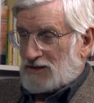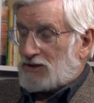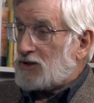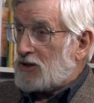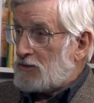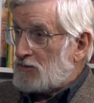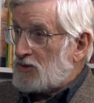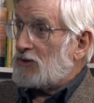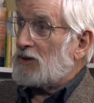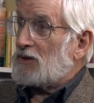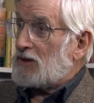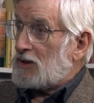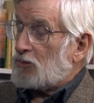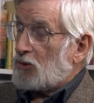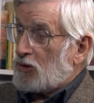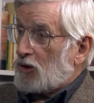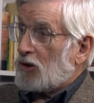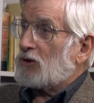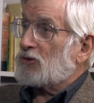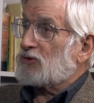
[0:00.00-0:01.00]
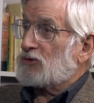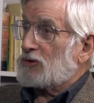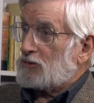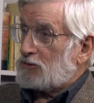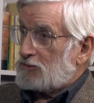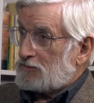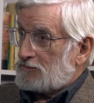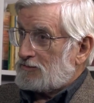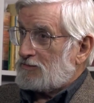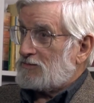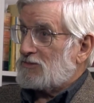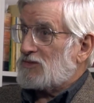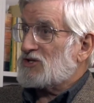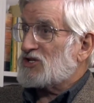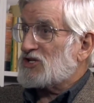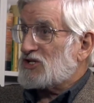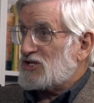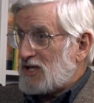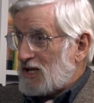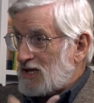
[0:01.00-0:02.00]
community will also
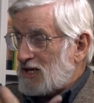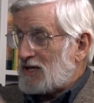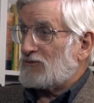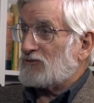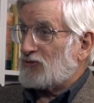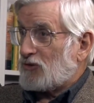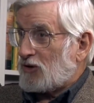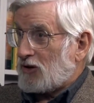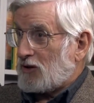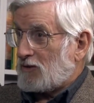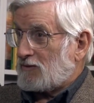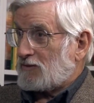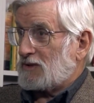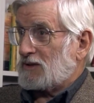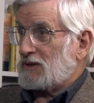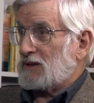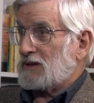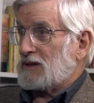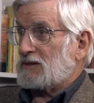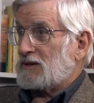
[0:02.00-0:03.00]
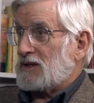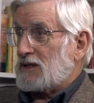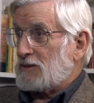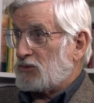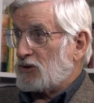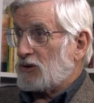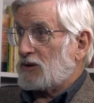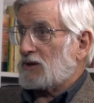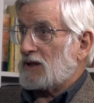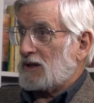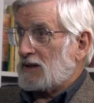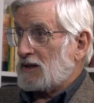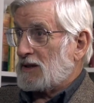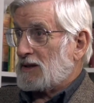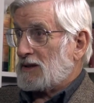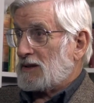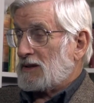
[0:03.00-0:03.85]
stay involved and keep looking.